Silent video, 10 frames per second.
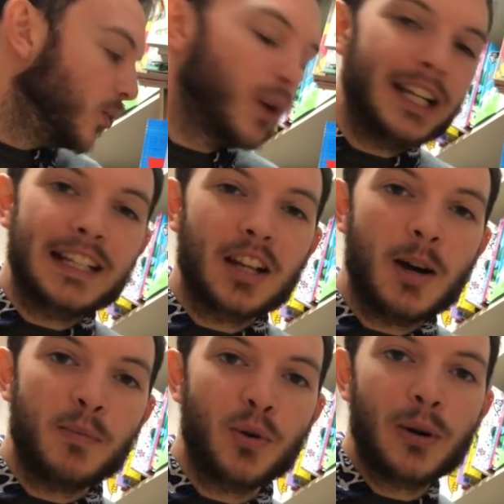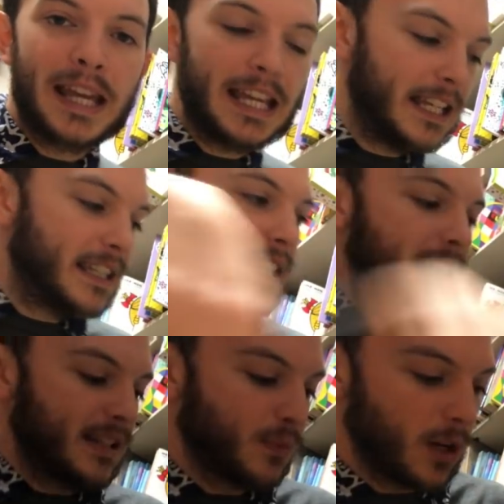One example is
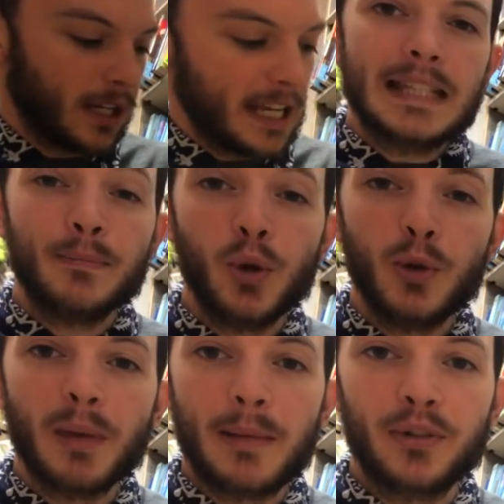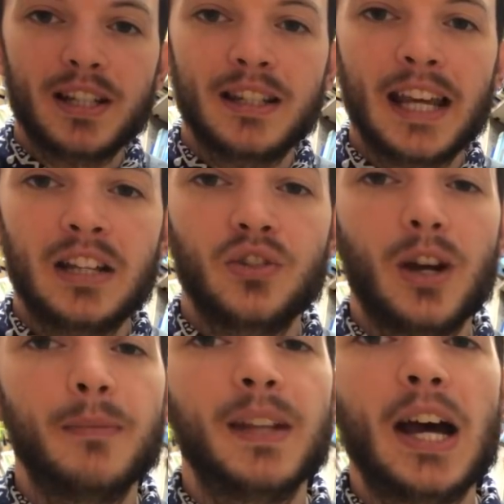this one. It's Moon by Britta
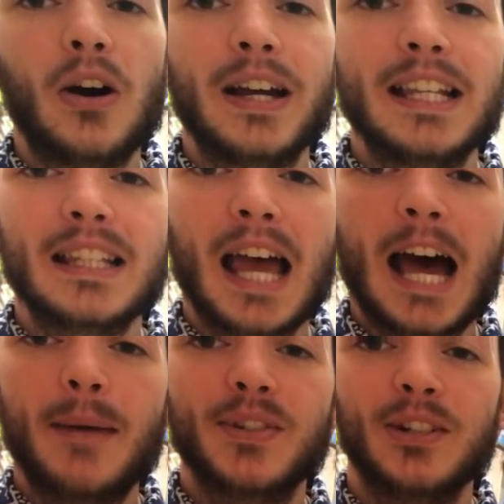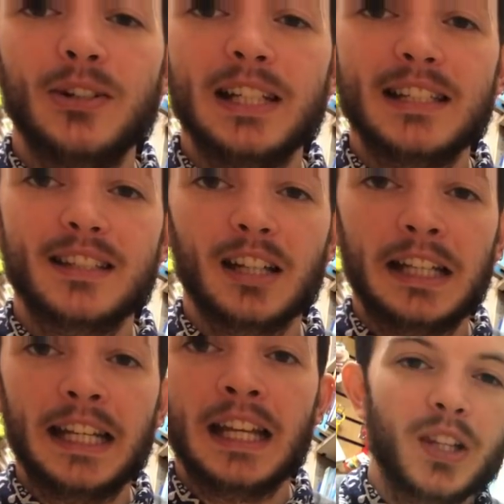Tekentrup. Now, it's absolutely
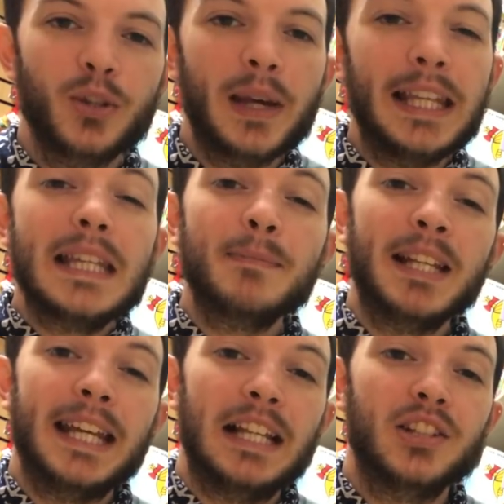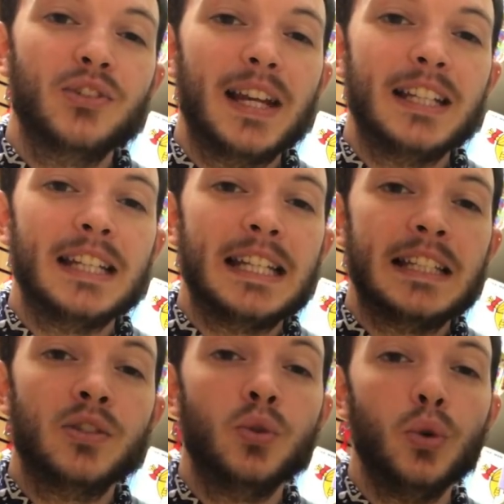stunning. The way that it's been illustrated
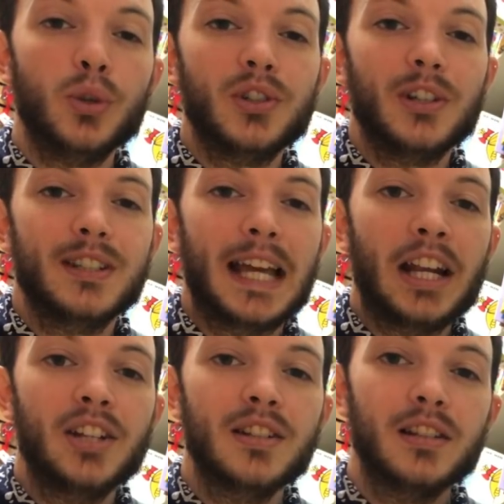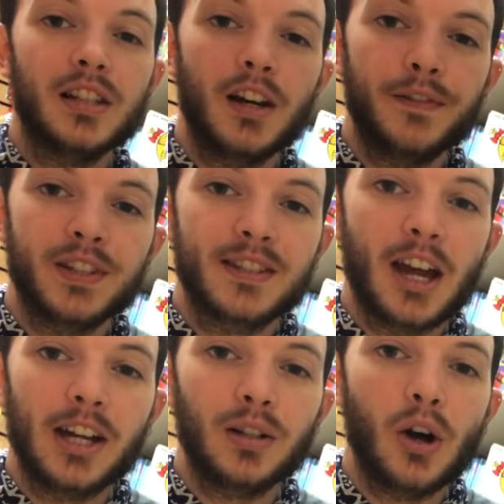is gorgeous, and I just love the
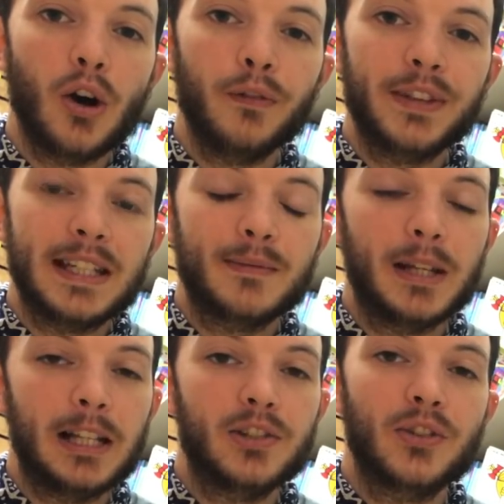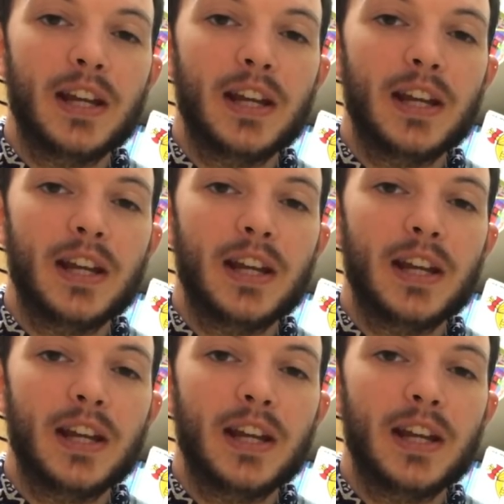style of this illustration.